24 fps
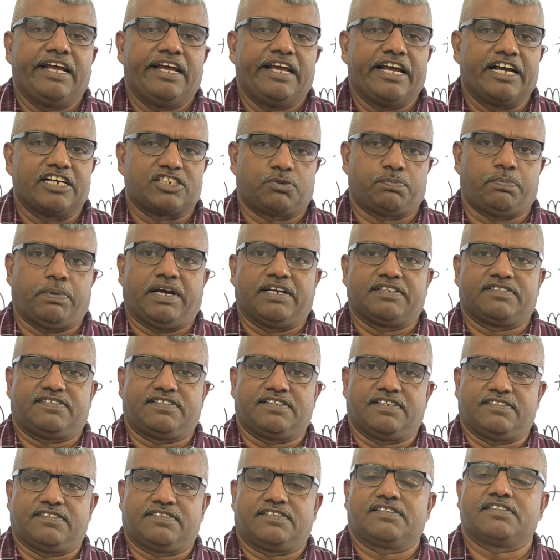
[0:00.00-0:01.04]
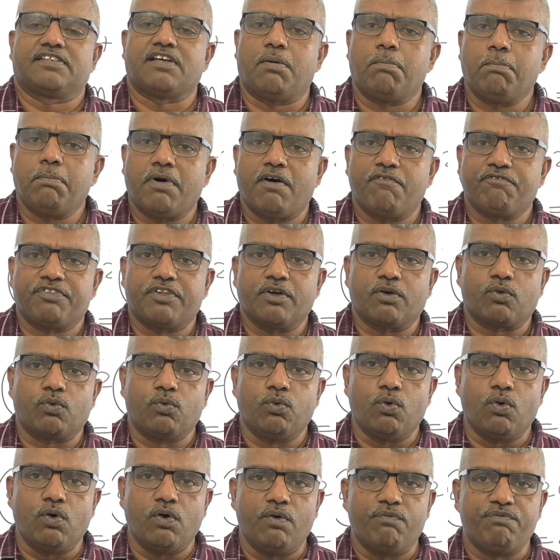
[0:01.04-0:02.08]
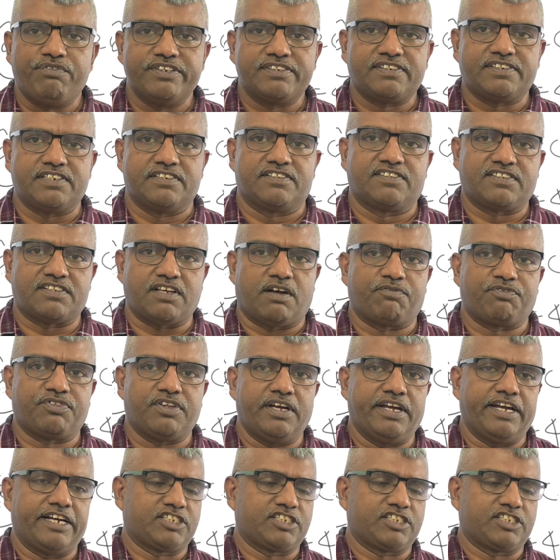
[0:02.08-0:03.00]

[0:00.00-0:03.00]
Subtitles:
expansion. Sum of the coefficients of the